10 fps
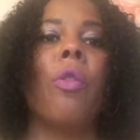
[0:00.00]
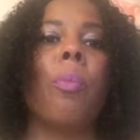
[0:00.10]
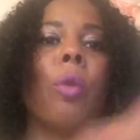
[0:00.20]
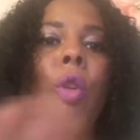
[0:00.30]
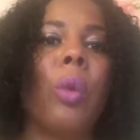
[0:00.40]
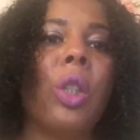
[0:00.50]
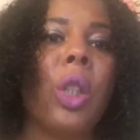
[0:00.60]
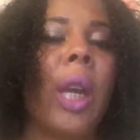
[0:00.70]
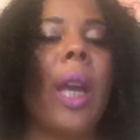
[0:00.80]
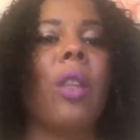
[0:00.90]
The more we
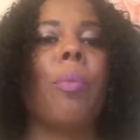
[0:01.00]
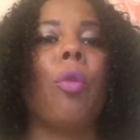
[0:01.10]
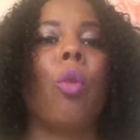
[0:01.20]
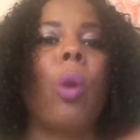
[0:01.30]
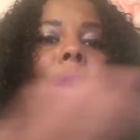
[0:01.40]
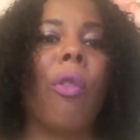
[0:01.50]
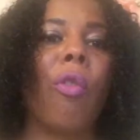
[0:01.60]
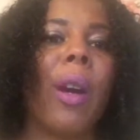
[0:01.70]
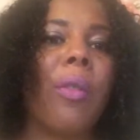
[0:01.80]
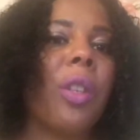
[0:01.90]
share, the more wealth
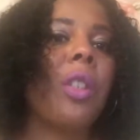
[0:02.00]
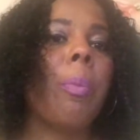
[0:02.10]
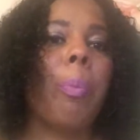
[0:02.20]
around us,